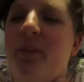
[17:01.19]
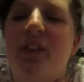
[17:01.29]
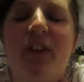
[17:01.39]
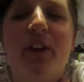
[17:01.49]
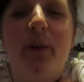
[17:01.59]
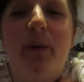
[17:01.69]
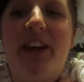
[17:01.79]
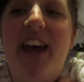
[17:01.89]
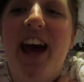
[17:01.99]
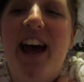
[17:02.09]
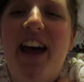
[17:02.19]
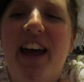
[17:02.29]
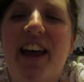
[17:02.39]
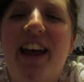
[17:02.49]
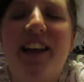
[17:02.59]
so
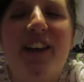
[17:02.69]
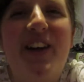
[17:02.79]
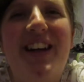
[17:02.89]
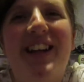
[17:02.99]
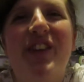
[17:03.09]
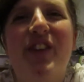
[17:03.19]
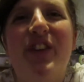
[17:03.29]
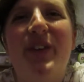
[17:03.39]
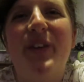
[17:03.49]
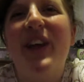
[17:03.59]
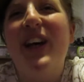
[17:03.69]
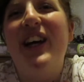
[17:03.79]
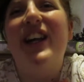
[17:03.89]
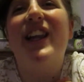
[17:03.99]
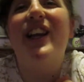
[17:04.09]
yeah, I'm going to
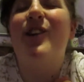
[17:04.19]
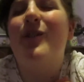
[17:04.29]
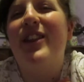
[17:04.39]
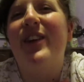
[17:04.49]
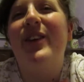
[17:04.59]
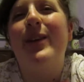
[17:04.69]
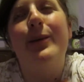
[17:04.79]
clear my throat as